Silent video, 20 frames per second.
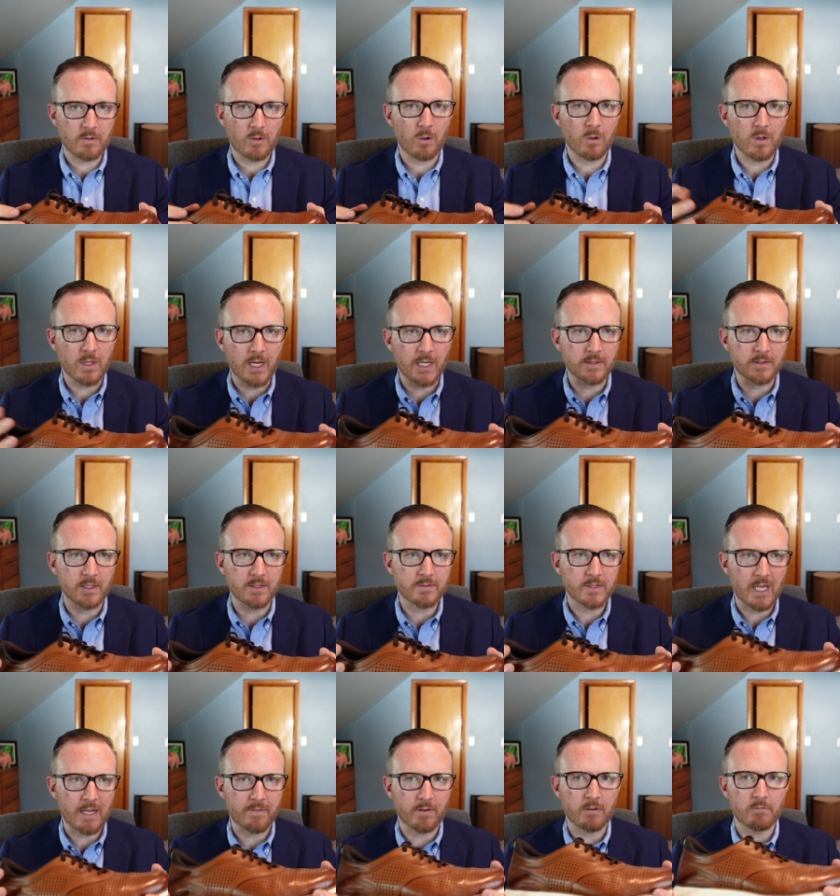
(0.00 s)
Cole Haan does
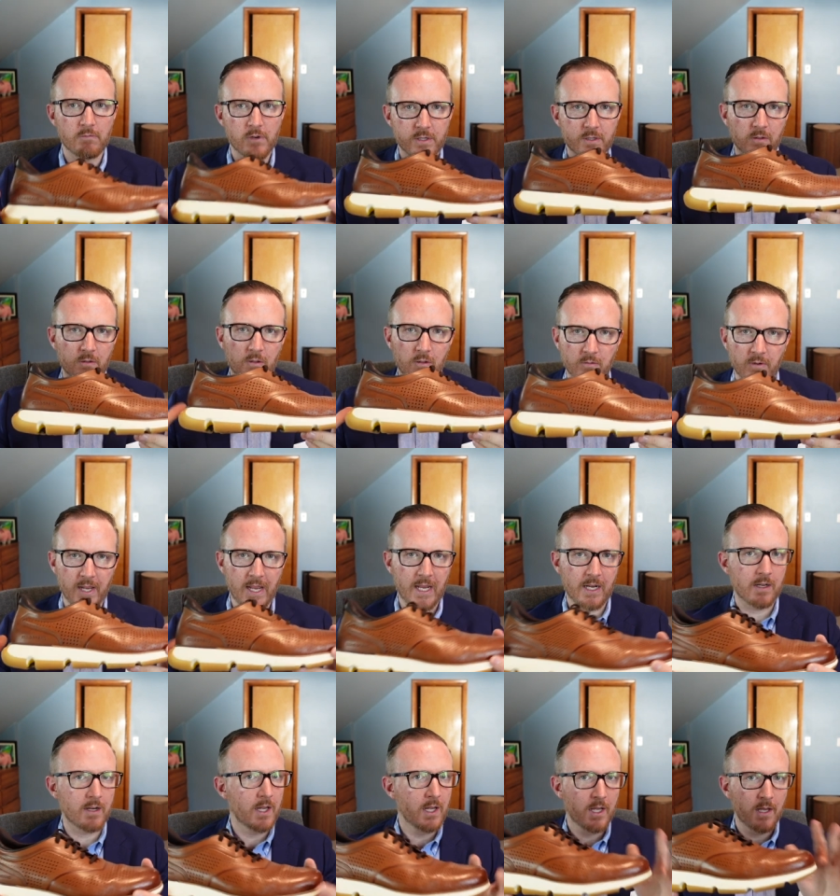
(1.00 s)
have an original
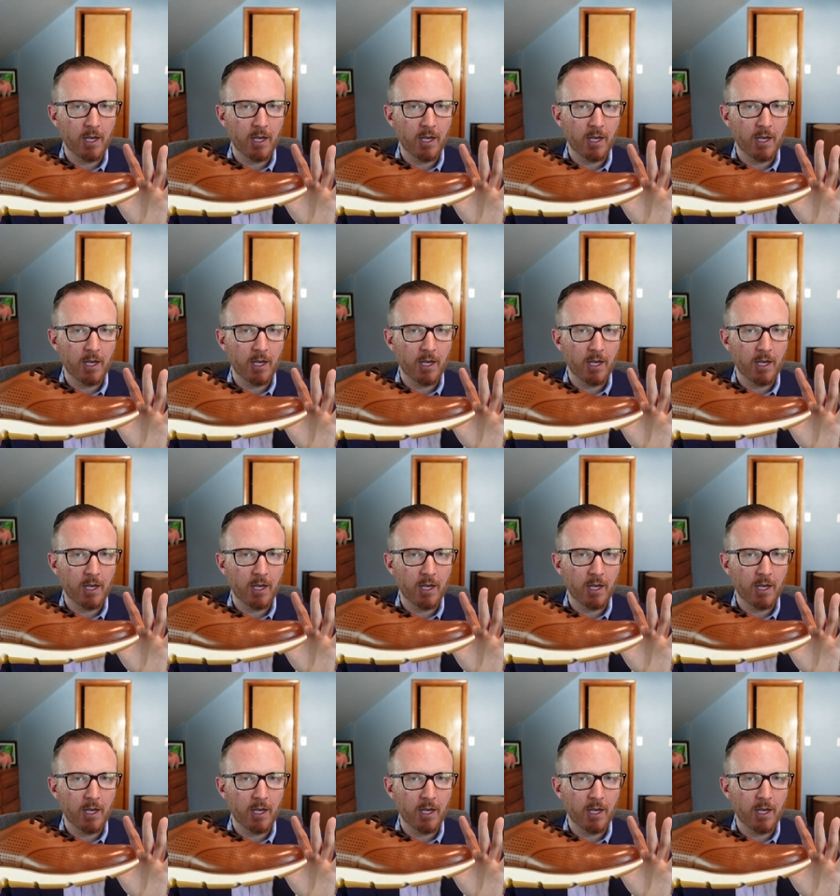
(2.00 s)
grand.